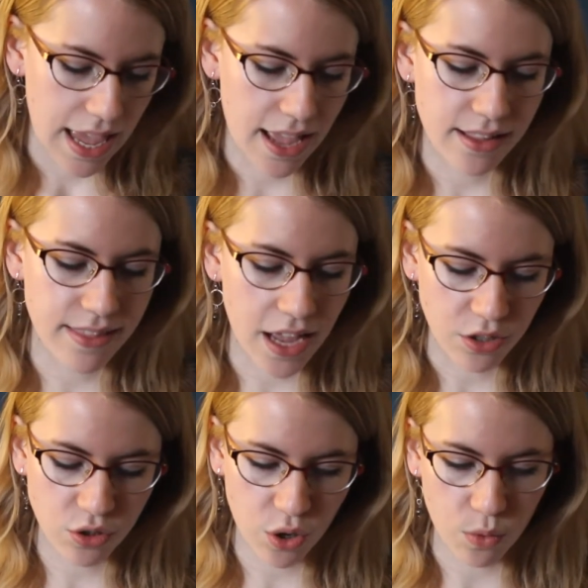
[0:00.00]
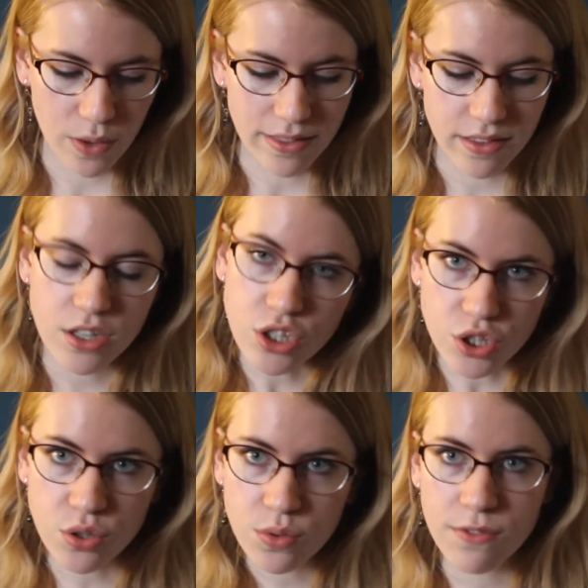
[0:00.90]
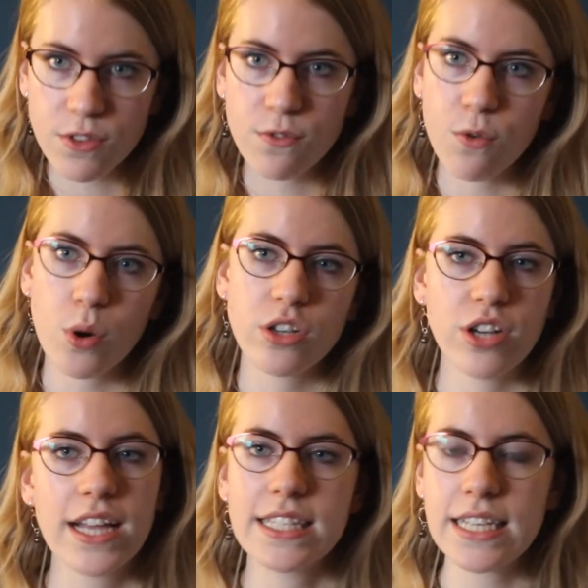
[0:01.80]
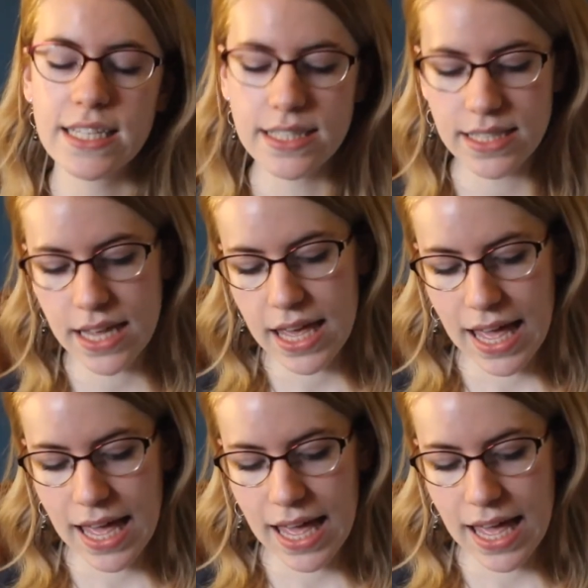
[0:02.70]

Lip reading: And that'll go with 2 of the 4 dresses,